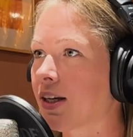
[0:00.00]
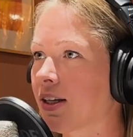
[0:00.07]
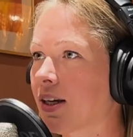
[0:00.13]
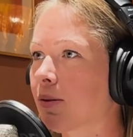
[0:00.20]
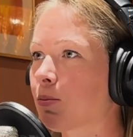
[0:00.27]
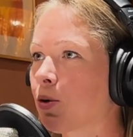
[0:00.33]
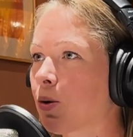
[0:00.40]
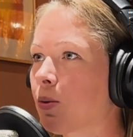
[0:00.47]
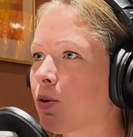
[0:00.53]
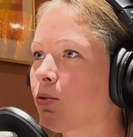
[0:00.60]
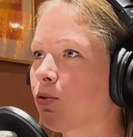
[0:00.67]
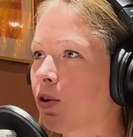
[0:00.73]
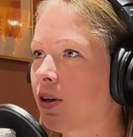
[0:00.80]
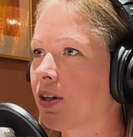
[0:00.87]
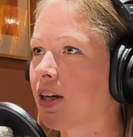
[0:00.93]
at that
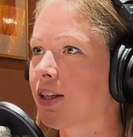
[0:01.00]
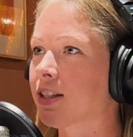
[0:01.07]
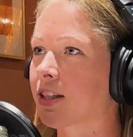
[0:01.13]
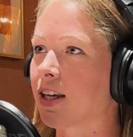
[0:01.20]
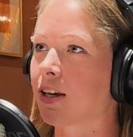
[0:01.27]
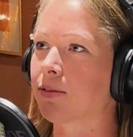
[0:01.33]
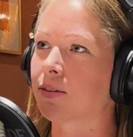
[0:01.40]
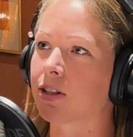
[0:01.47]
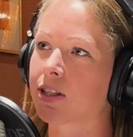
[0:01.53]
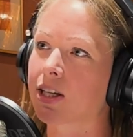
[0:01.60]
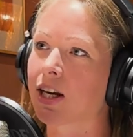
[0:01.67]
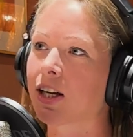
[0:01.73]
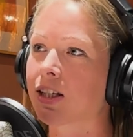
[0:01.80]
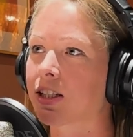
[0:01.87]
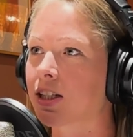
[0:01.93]
moment for that given
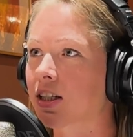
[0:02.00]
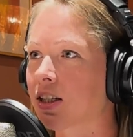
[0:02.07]
task.